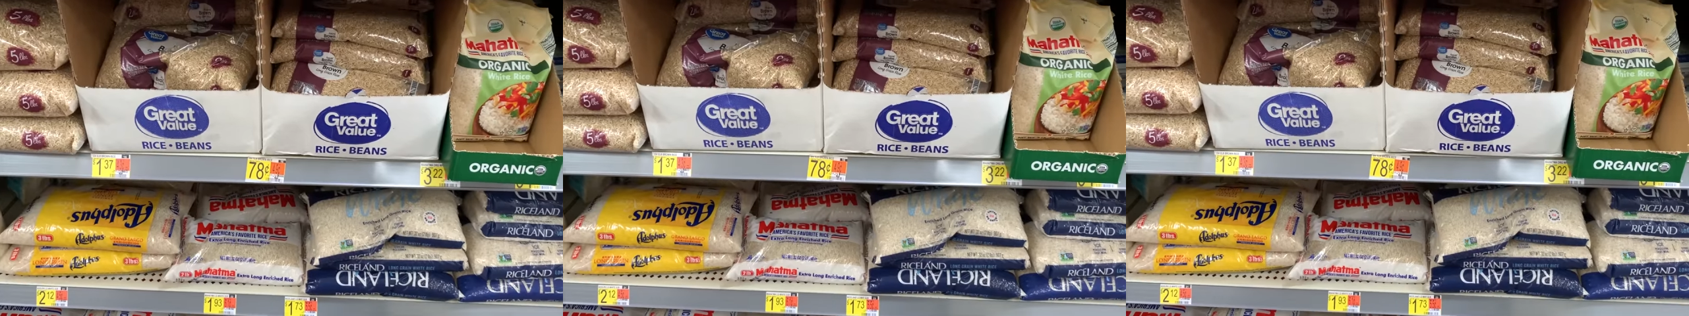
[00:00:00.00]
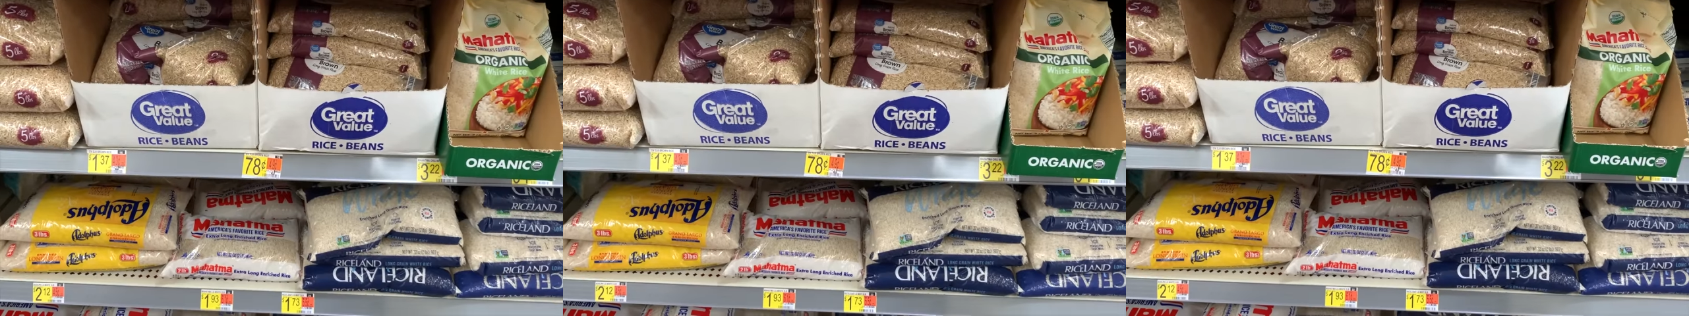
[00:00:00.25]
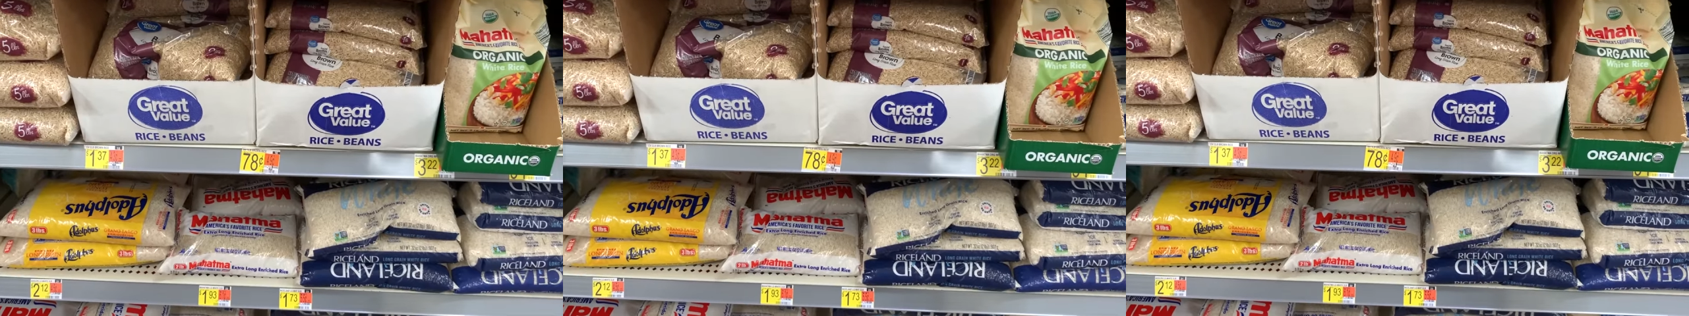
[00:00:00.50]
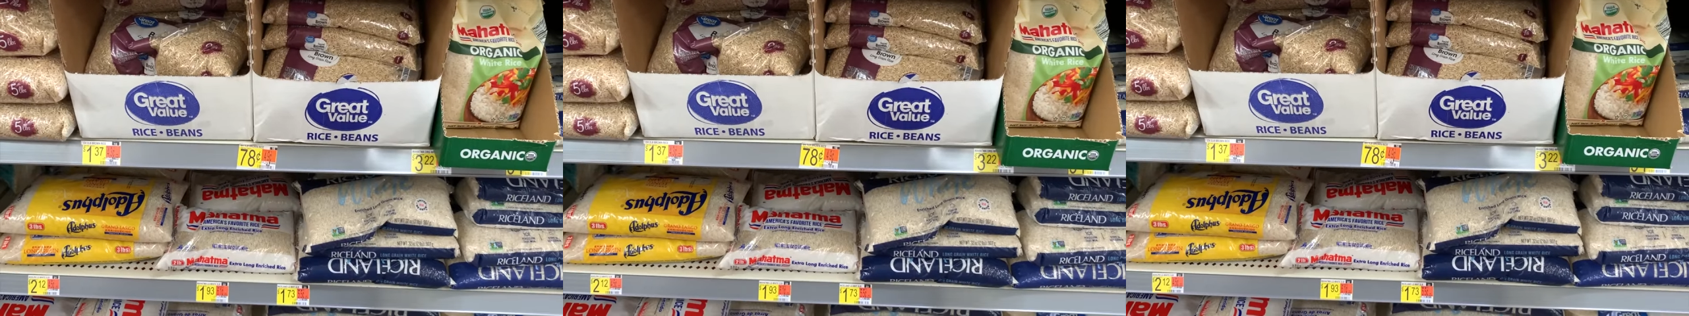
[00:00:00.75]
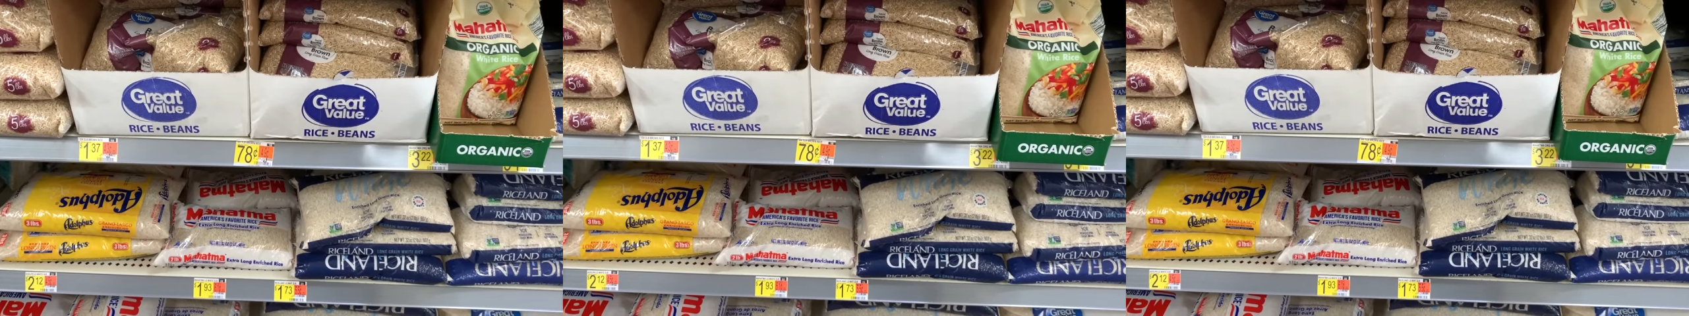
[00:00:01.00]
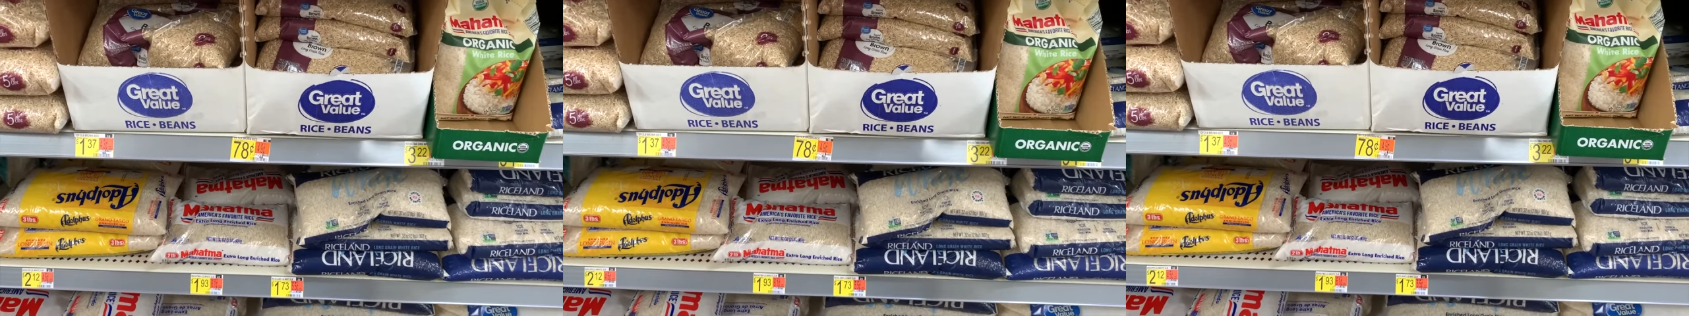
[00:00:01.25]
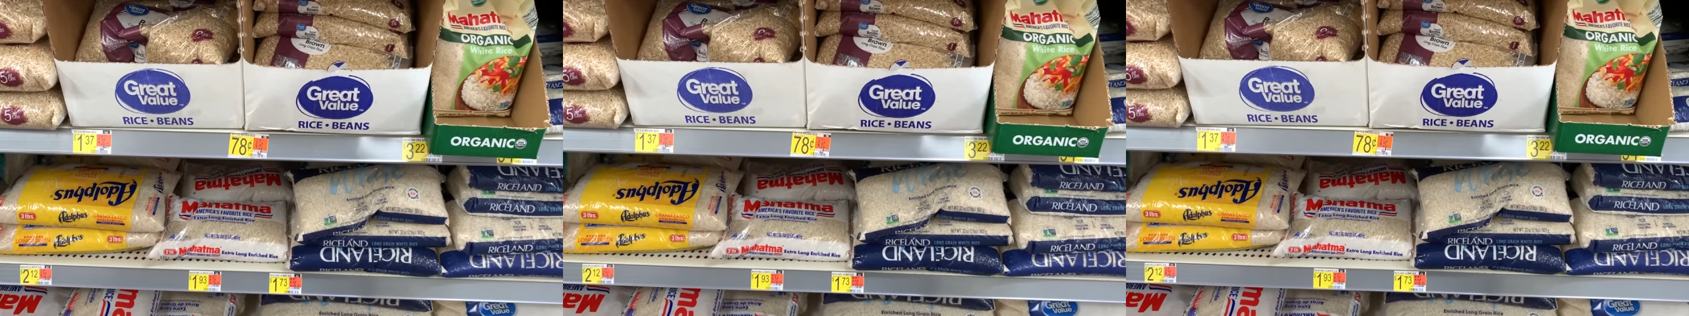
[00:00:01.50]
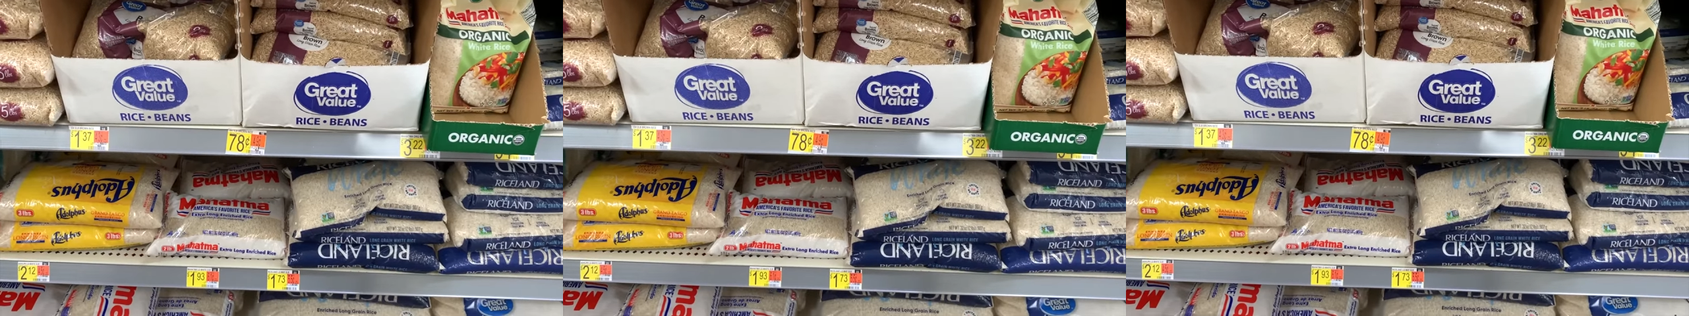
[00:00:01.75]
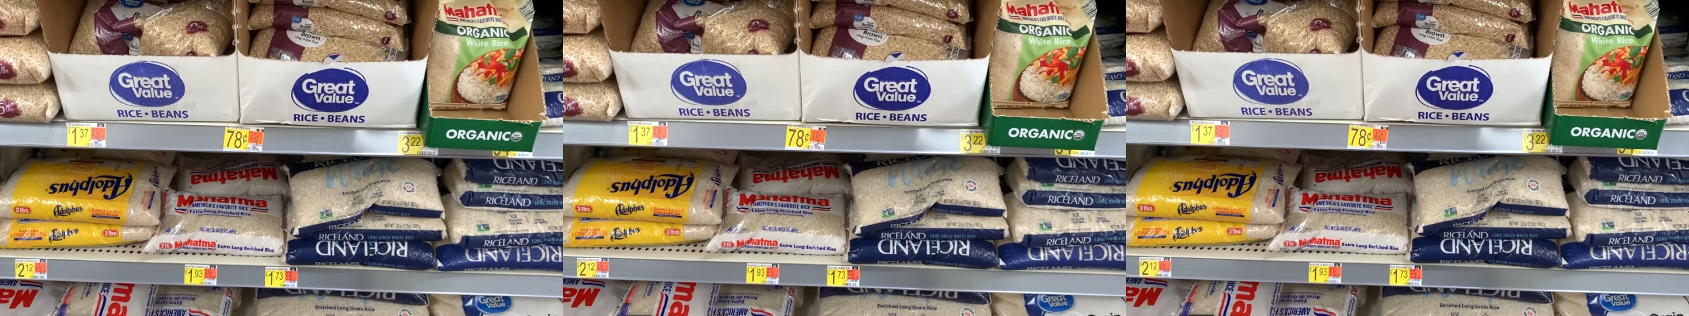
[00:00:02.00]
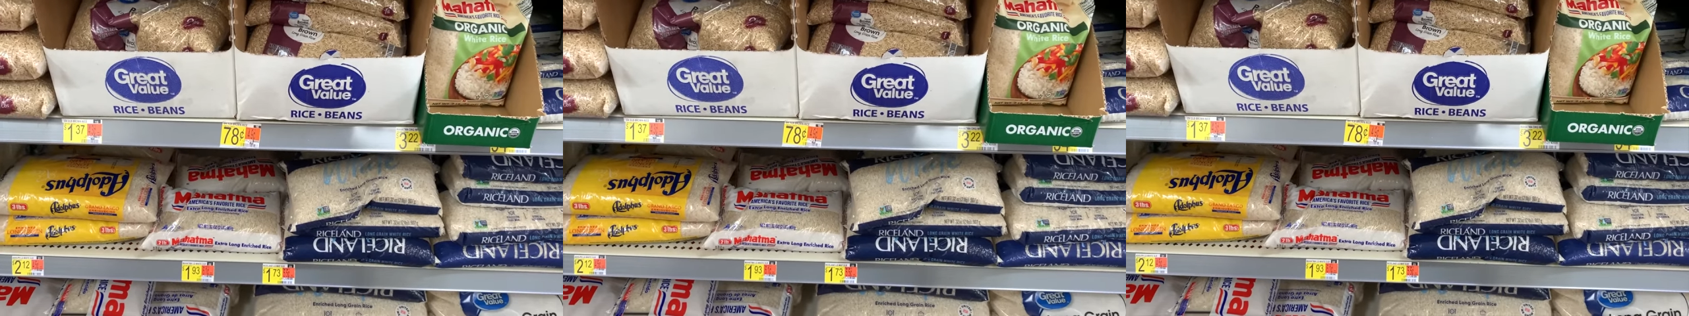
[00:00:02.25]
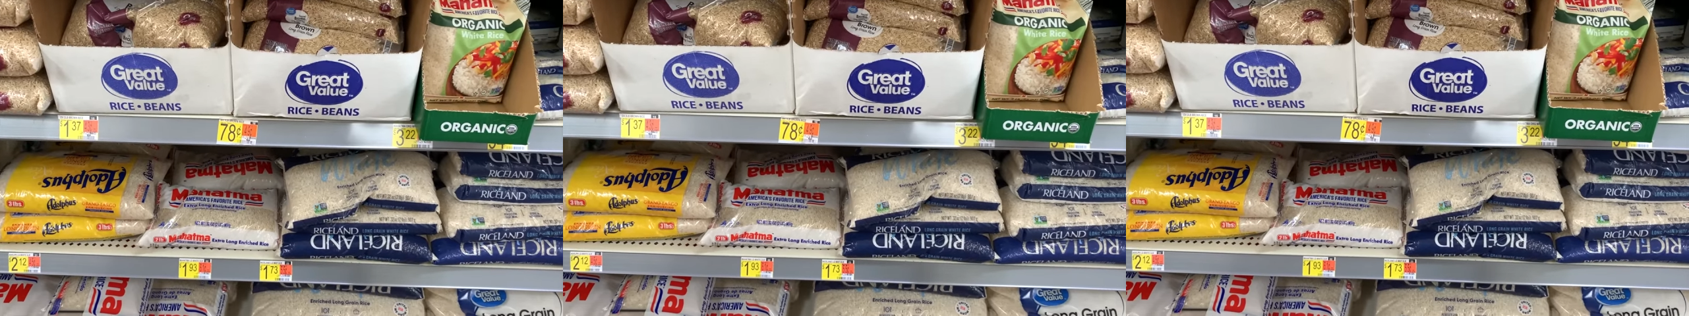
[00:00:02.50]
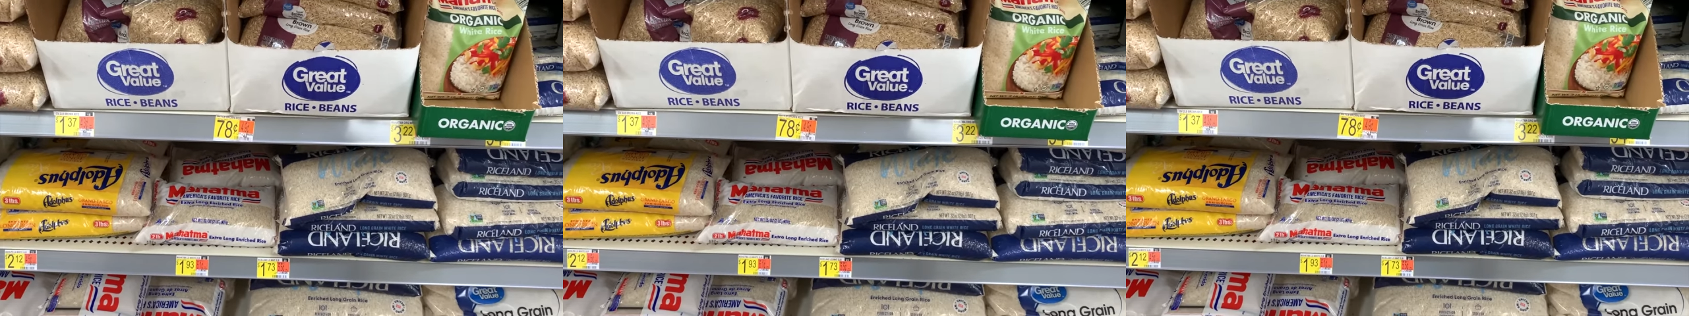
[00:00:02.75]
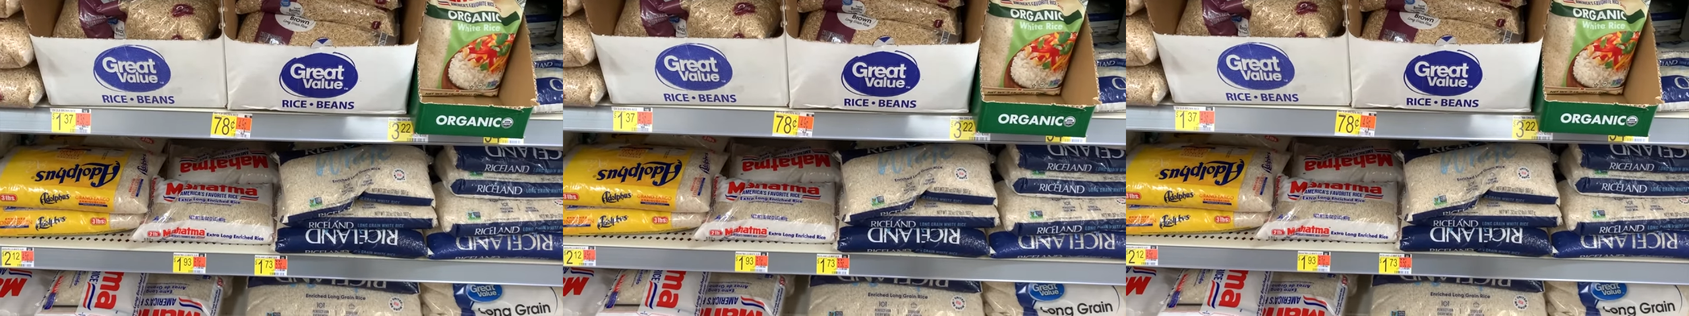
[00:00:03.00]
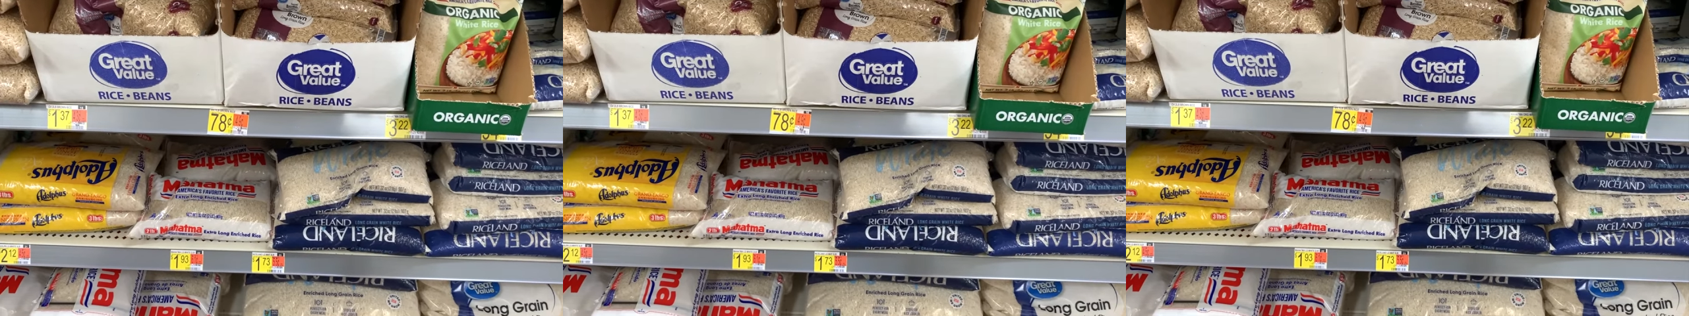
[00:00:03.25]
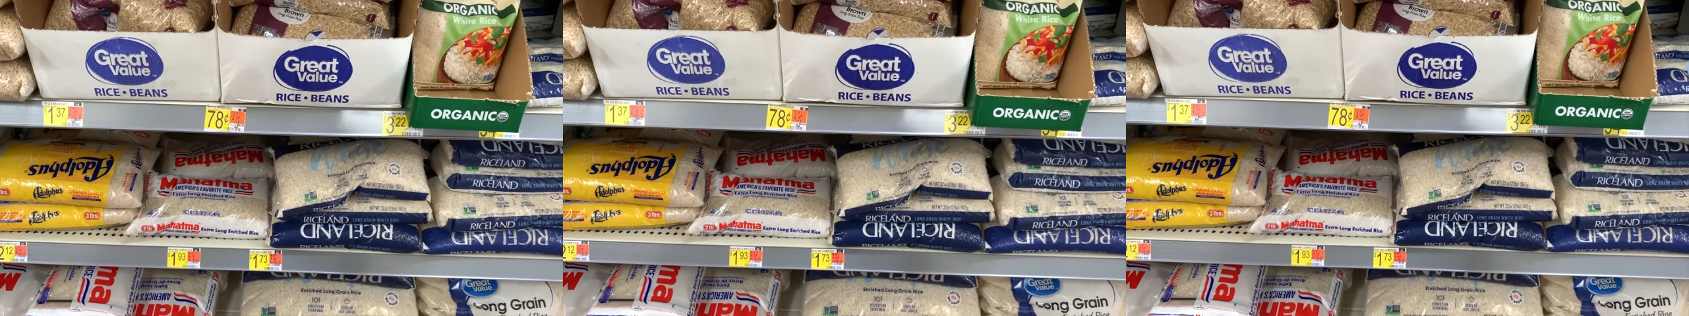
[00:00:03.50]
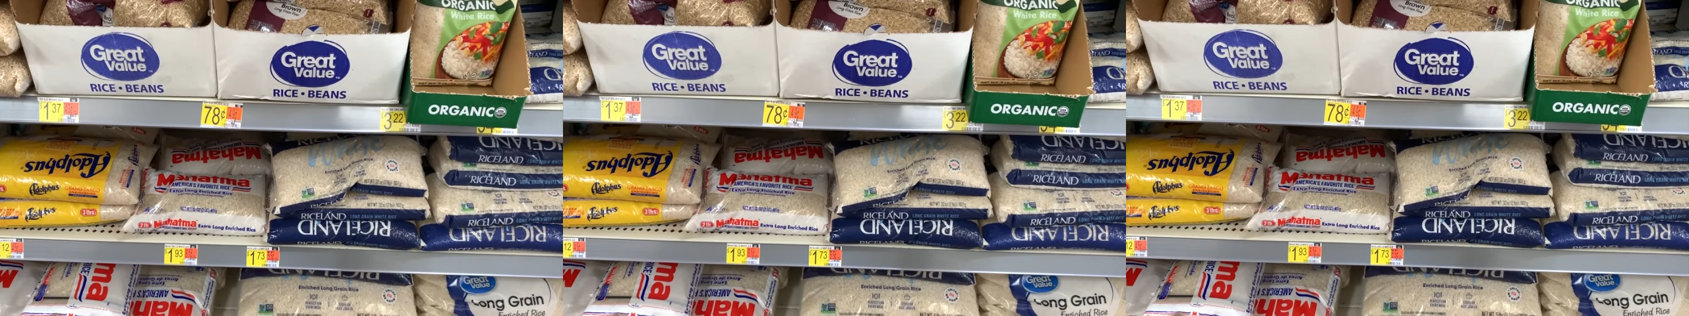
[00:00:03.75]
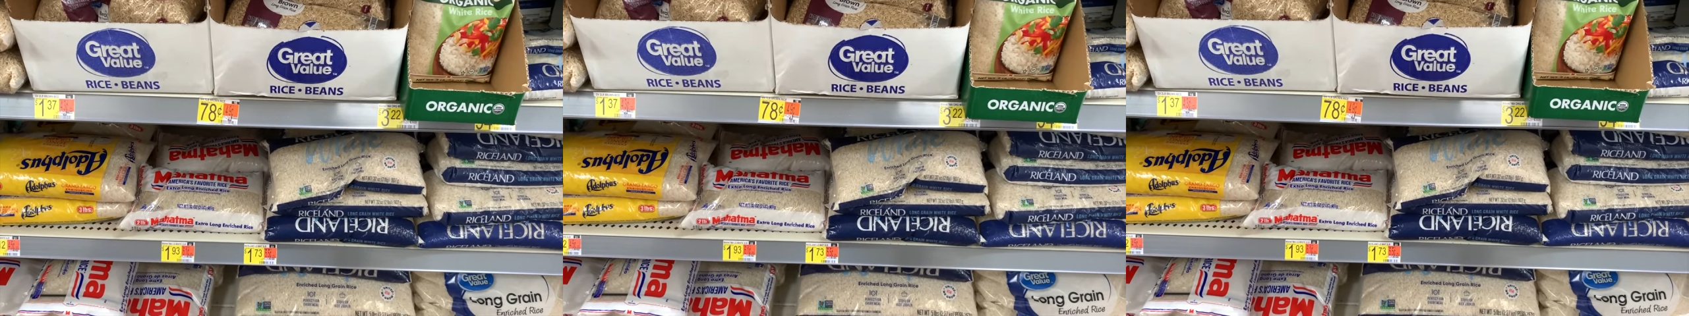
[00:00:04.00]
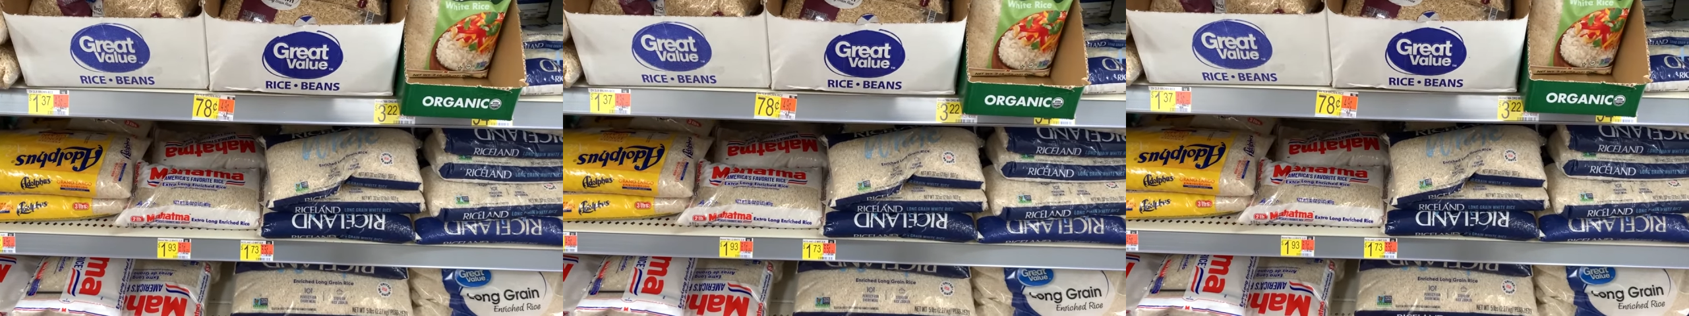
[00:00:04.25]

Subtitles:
(no speaker visible)